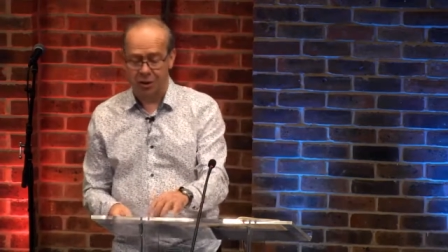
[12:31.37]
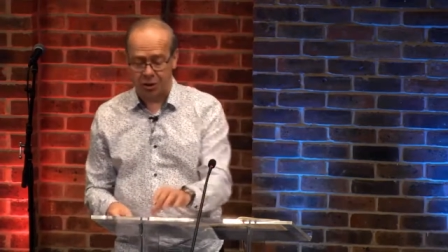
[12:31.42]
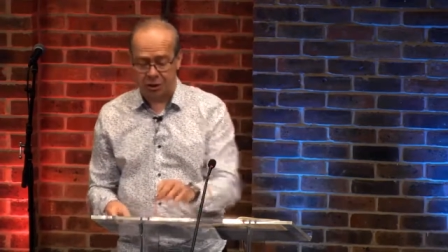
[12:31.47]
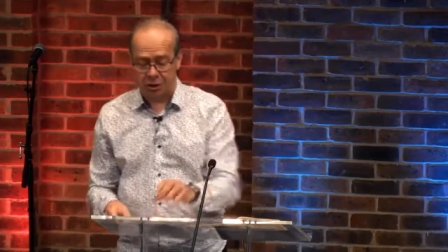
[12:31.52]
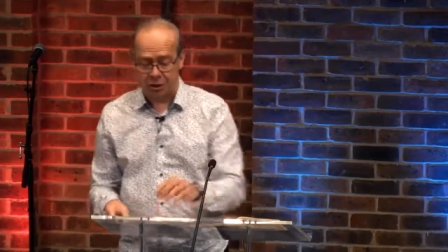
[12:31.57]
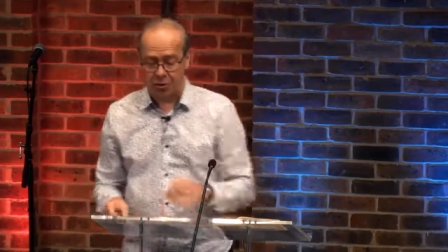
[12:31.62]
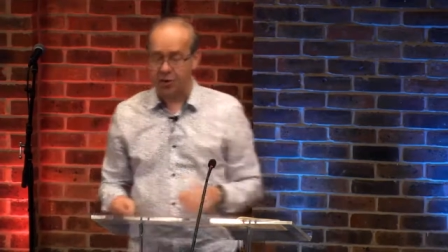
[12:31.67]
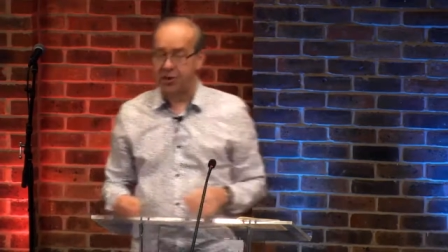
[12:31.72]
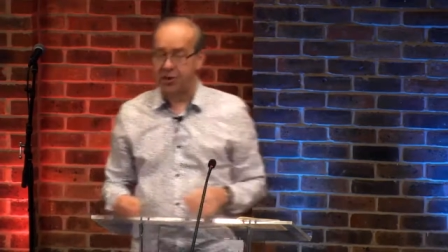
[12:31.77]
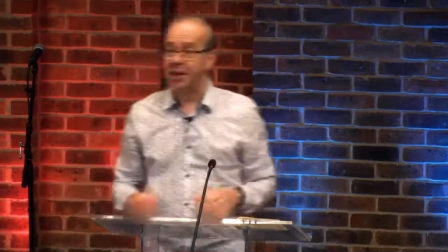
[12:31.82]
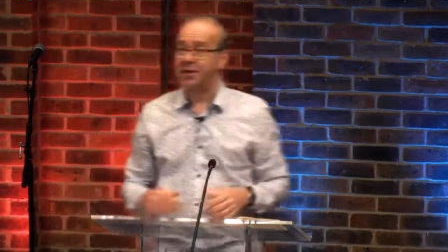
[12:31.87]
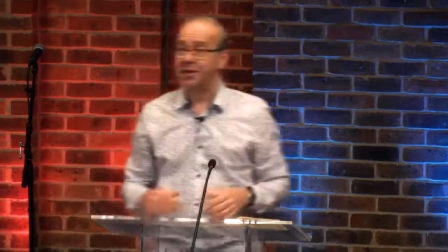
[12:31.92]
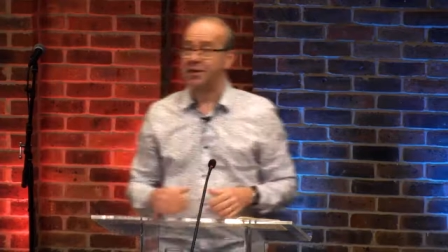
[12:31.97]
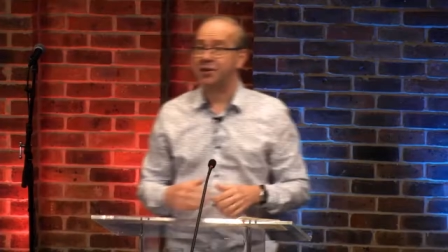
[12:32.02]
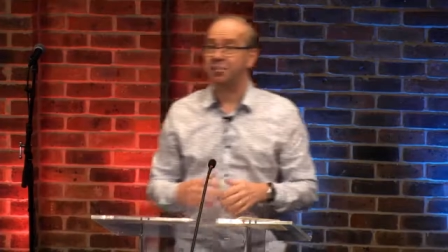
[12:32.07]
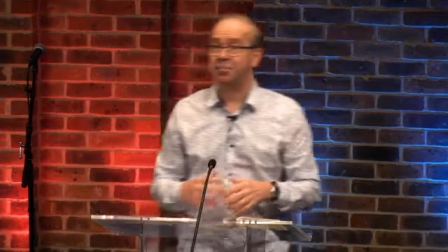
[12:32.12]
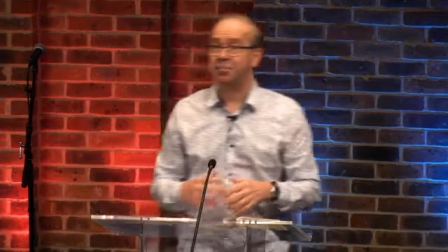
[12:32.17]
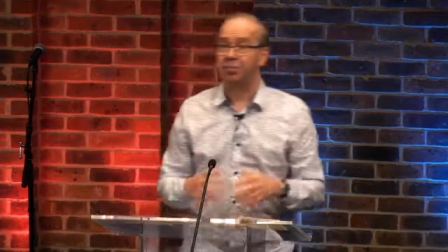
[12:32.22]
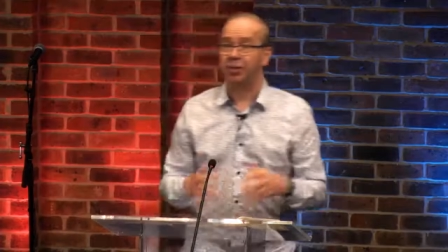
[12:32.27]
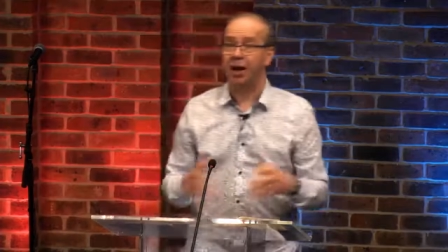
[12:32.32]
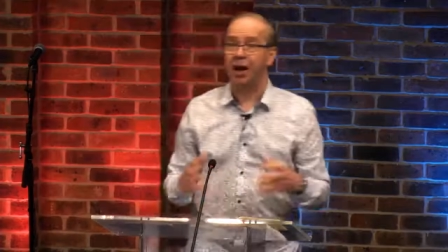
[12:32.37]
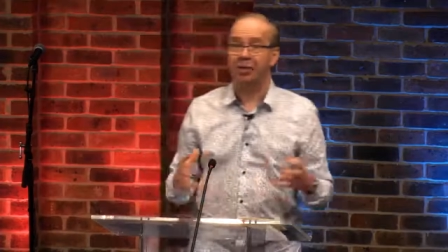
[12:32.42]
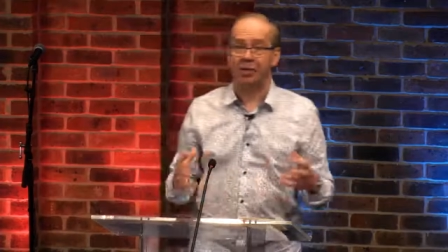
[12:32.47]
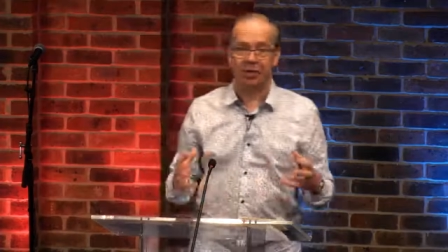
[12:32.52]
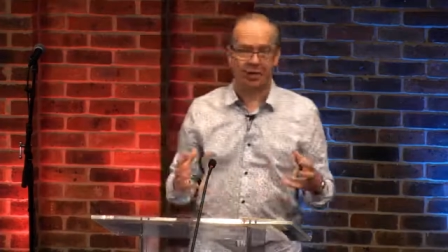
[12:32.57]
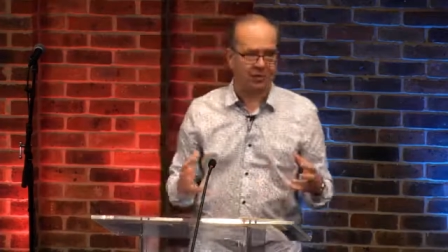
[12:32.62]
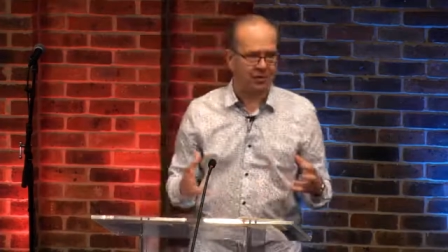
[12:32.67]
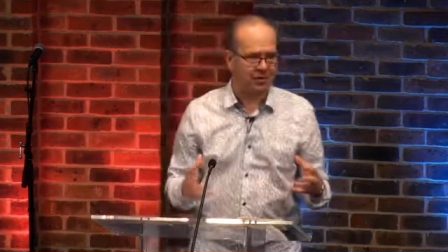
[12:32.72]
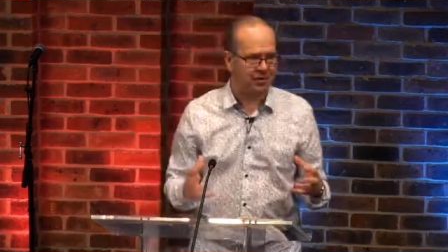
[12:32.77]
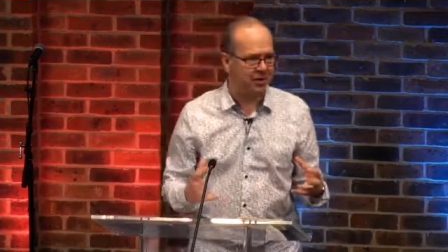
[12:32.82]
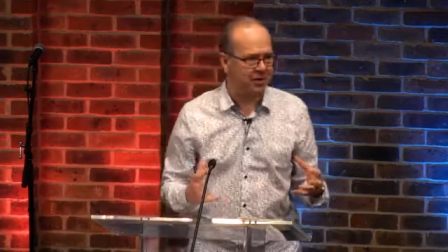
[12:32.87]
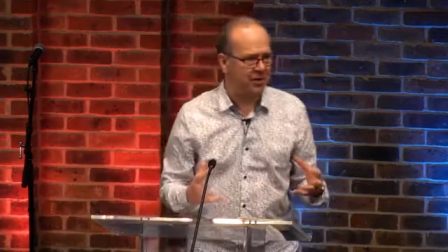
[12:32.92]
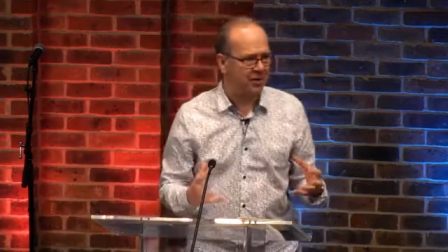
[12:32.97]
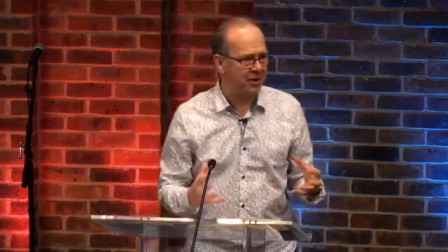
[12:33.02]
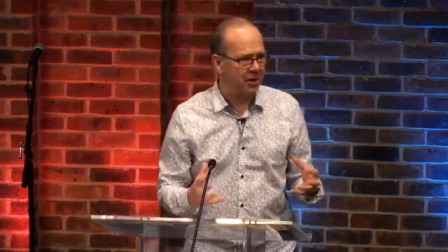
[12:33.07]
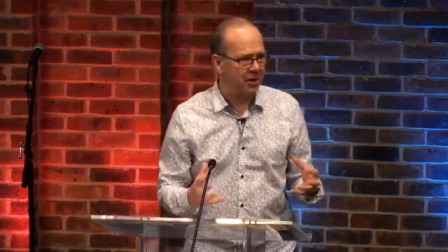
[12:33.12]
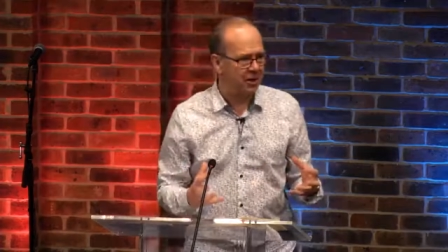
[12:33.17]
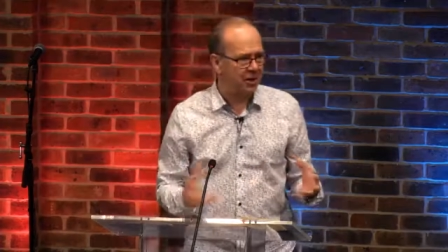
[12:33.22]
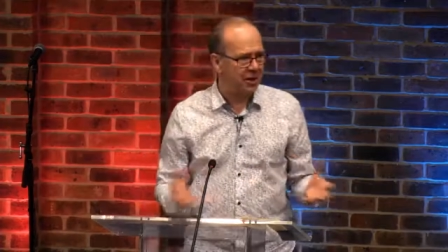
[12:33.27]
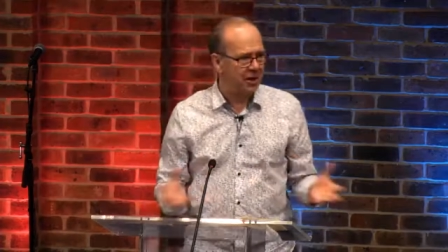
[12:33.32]
Two sets of brothers
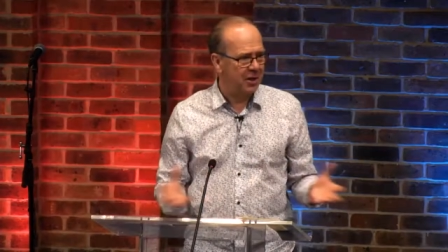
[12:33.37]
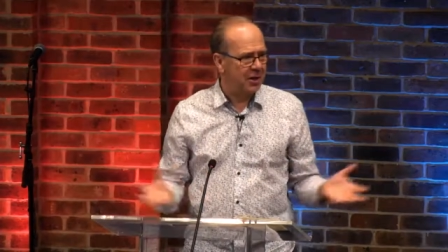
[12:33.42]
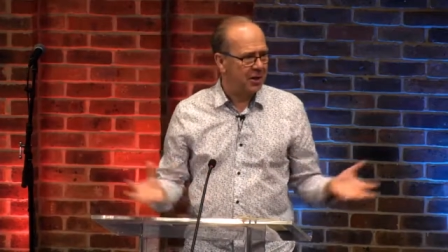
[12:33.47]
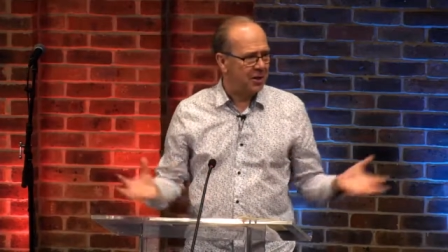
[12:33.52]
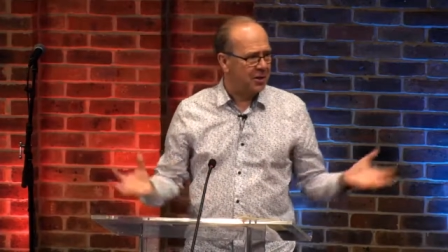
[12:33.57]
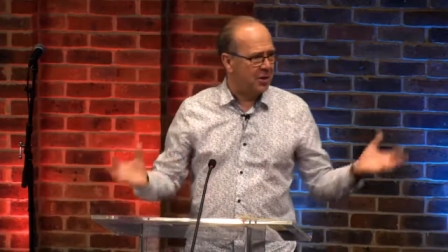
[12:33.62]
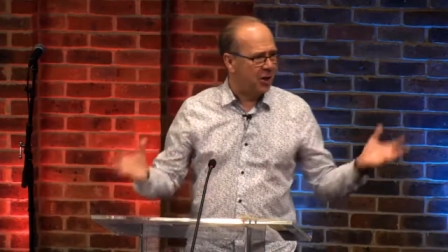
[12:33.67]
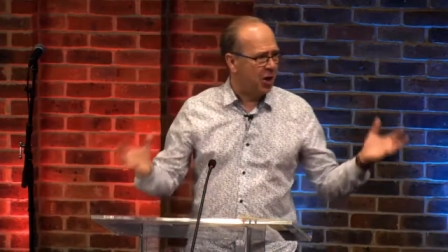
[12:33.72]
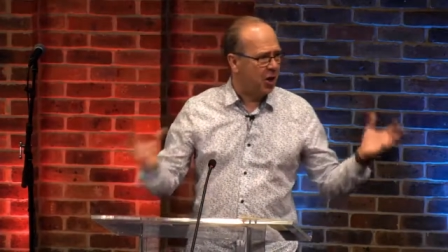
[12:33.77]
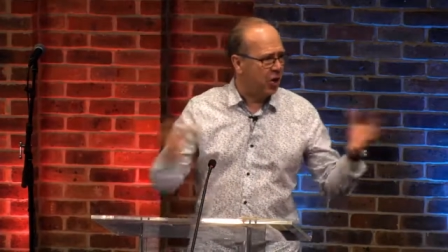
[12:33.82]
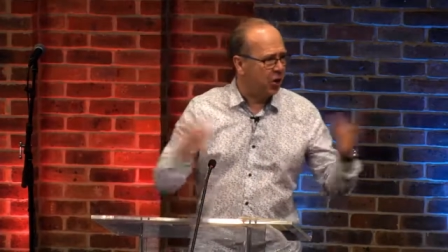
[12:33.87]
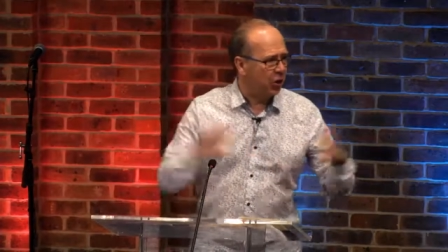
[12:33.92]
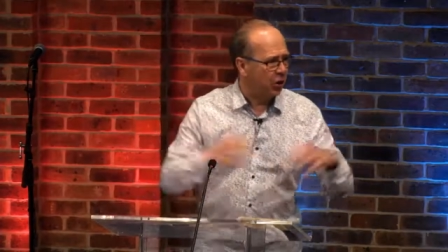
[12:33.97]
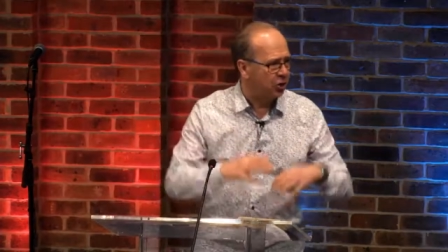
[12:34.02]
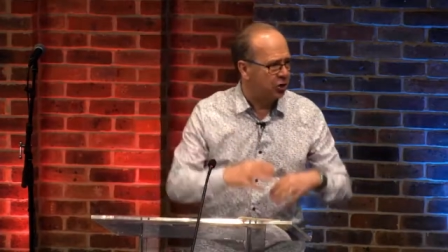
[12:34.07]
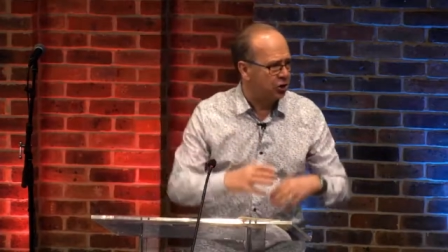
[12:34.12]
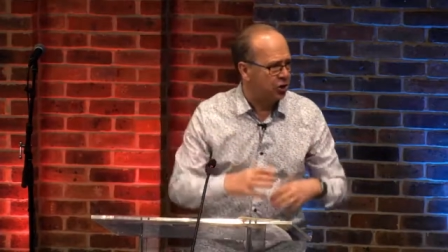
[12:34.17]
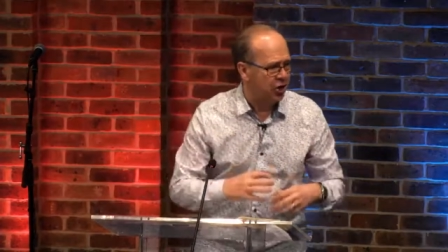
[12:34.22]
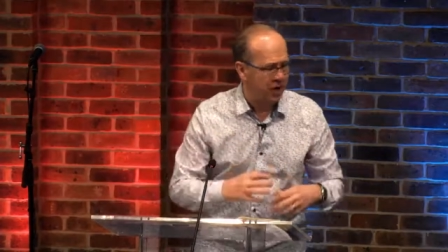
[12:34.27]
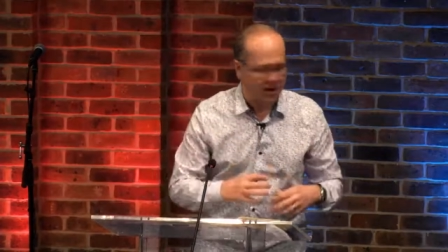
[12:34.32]
turn on